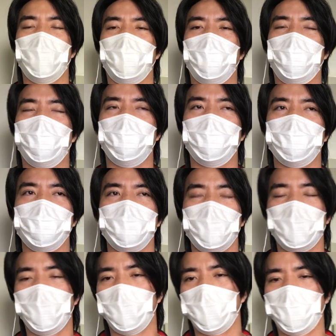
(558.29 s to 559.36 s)
Um,
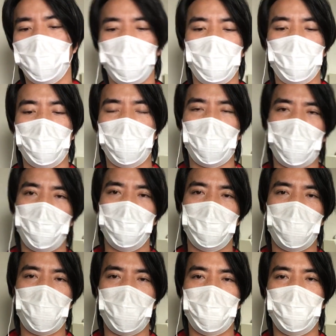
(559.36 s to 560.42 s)
and I haven't
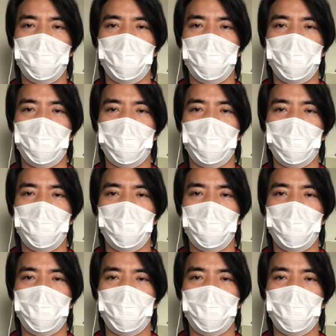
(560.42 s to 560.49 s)
had